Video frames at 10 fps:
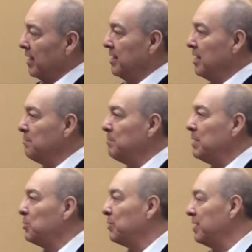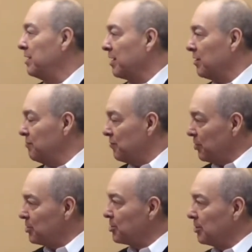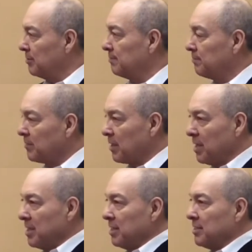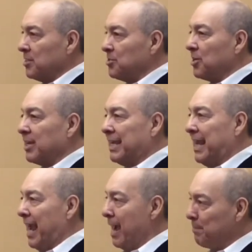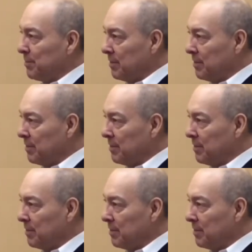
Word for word: and in between the conversion, there's a gap